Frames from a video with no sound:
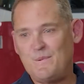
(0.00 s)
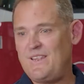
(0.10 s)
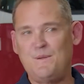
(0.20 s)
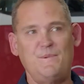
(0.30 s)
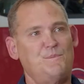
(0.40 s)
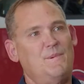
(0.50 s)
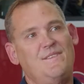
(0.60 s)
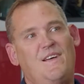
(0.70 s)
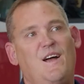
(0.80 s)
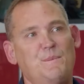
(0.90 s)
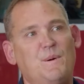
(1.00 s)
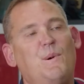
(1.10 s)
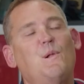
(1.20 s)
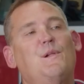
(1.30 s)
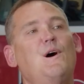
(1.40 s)
We need to be spending time on
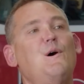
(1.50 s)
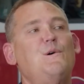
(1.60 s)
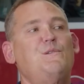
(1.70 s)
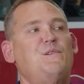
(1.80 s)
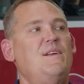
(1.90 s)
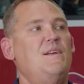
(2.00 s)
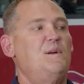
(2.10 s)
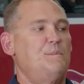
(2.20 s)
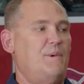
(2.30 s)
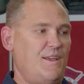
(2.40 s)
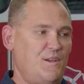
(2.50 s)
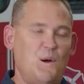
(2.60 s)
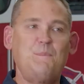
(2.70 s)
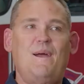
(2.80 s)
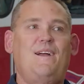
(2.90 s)
pulling hose, but I
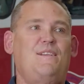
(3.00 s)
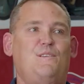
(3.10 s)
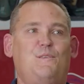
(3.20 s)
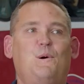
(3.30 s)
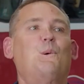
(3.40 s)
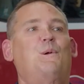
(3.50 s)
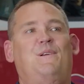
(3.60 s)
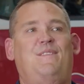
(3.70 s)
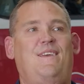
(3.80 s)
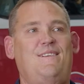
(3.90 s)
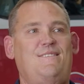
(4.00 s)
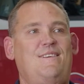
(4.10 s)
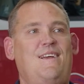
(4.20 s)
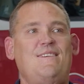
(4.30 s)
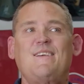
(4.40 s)
go back to the order of things,
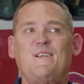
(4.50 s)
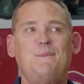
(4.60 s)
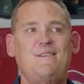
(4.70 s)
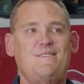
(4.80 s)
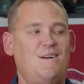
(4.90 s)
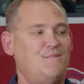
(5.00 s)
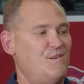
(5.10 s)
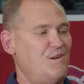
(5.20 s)
and I say to myself,